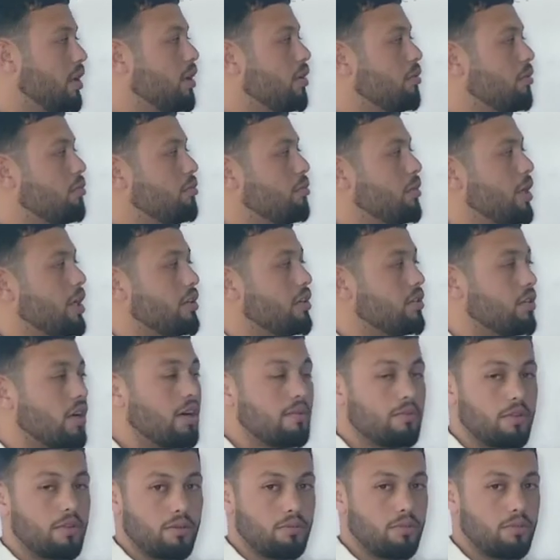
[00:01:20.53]
my
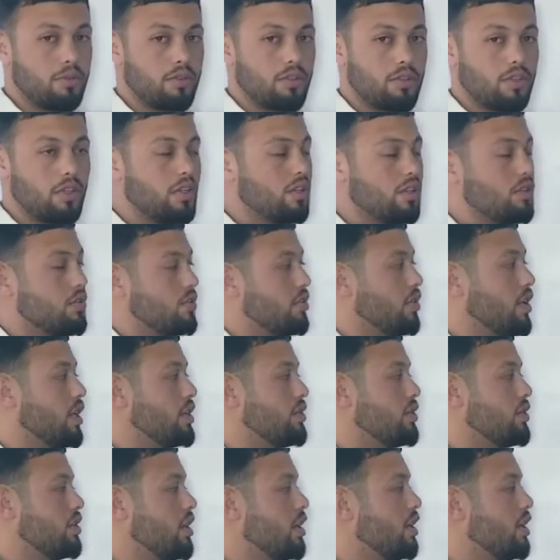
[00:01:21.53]
grammar book. So I
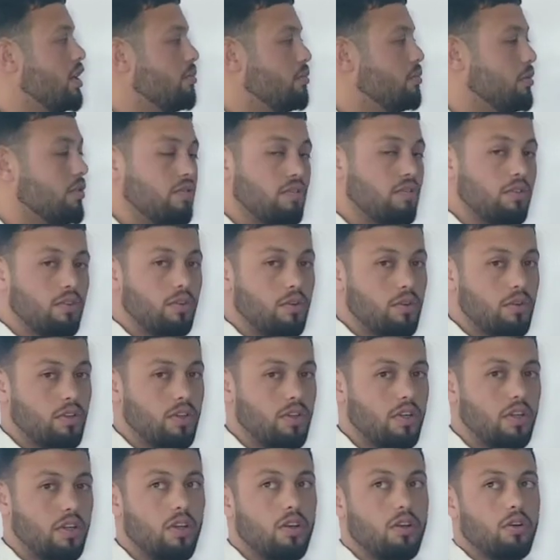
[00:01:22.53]
say before.
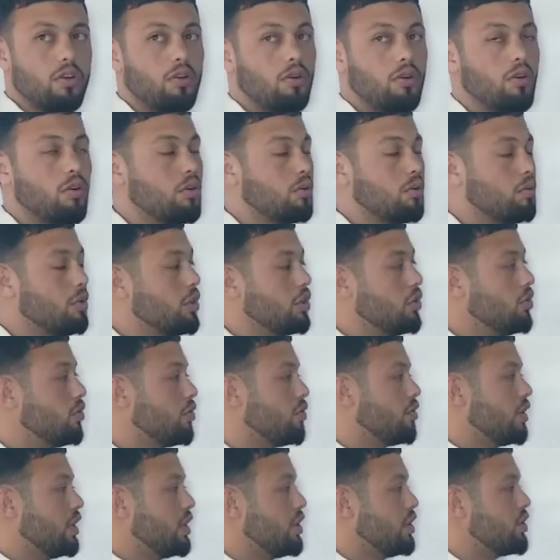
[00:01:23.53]
Or when you
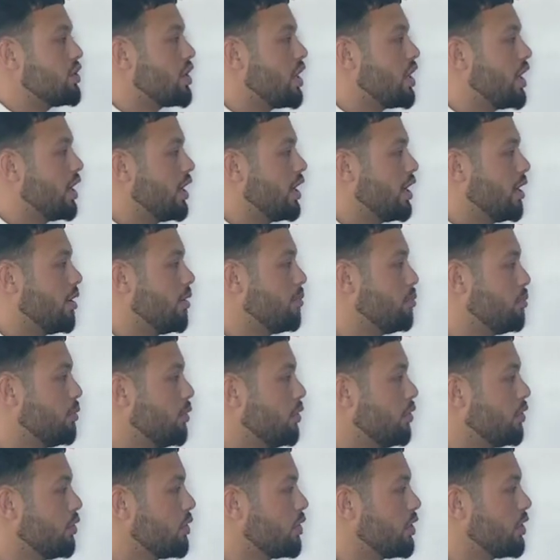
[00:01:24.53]
finish a
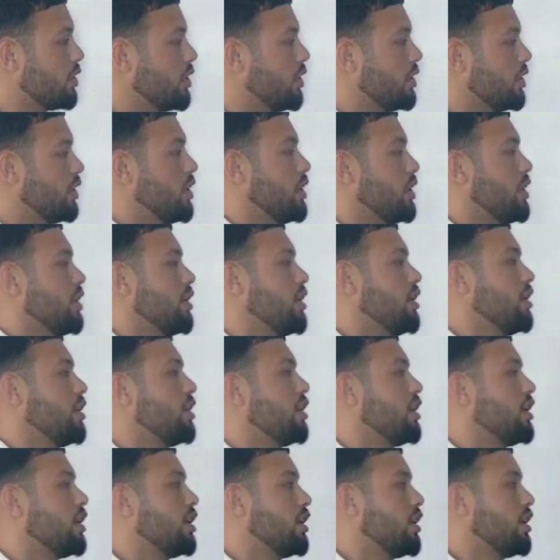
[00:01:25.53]
book
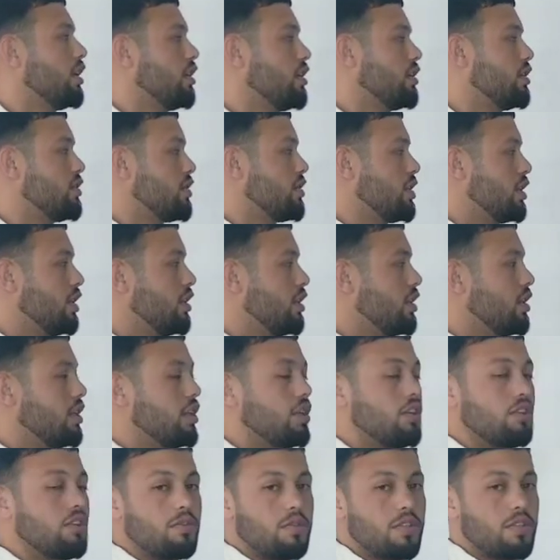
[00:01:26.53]
recently,
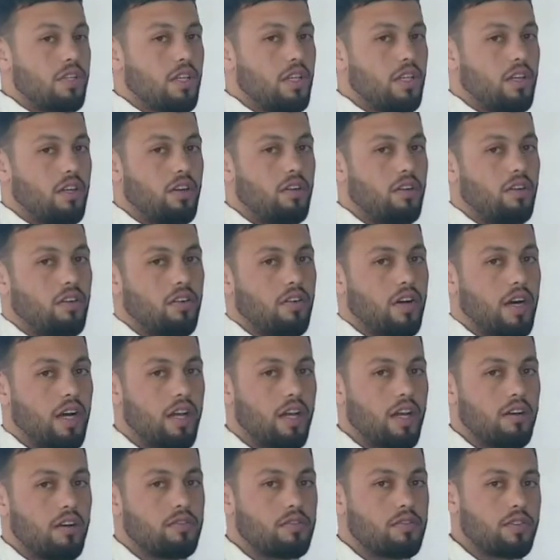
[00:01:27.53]
you say, oh, I
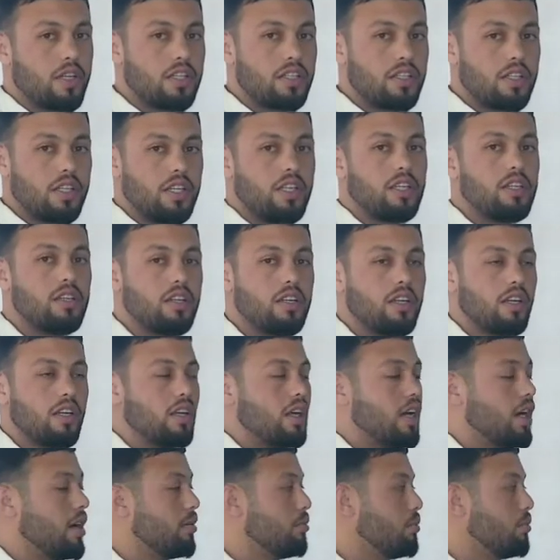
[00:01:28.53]
have written
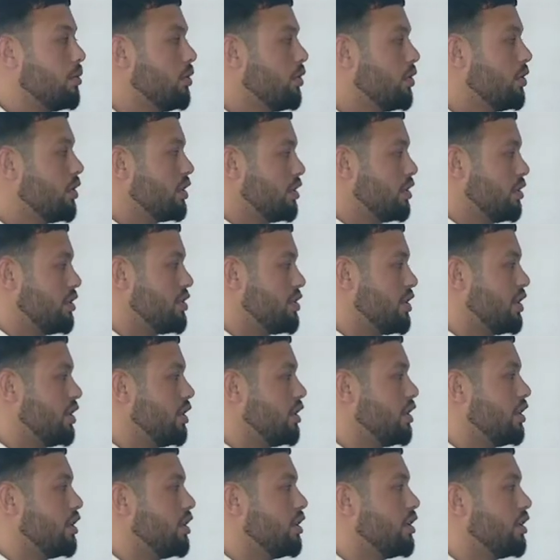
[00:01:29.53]
a book
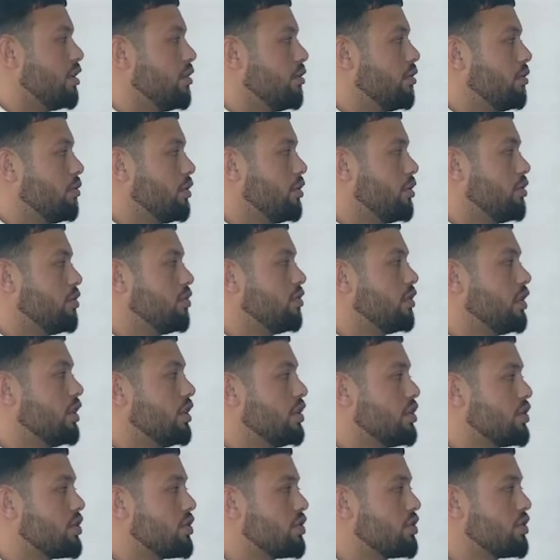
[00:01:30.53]
recently. When you
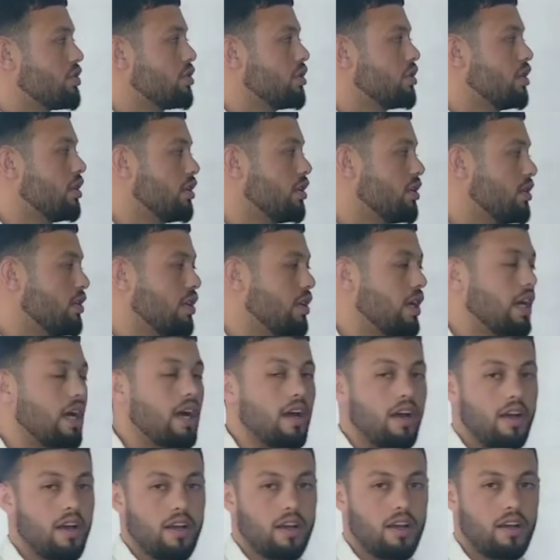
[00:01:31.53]
finish
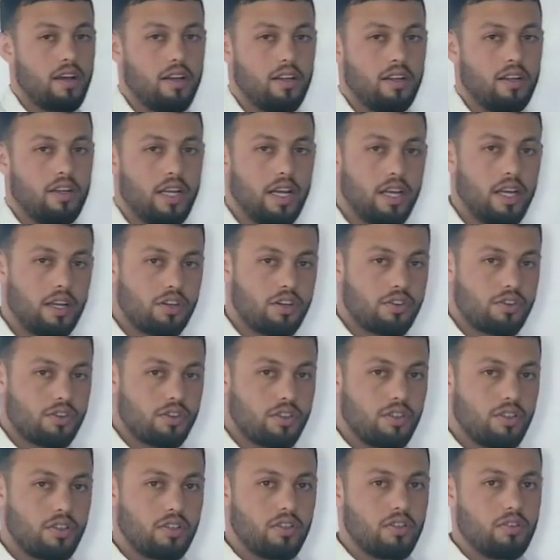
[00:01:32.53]
an
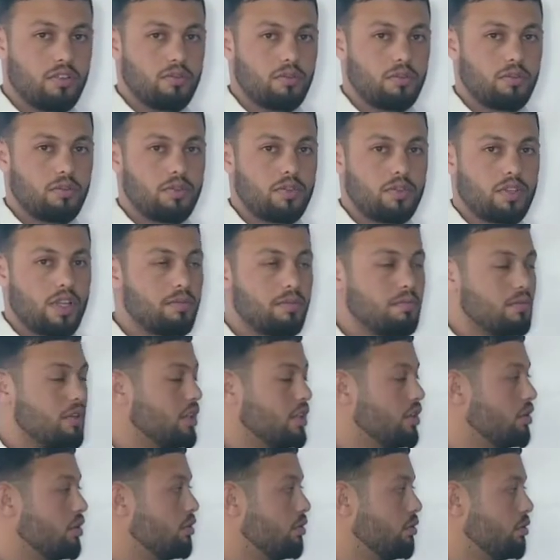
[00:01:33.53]
action or something
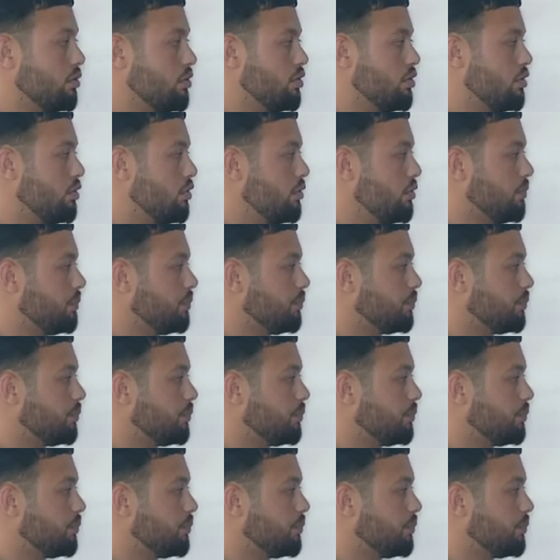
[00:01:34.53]
you do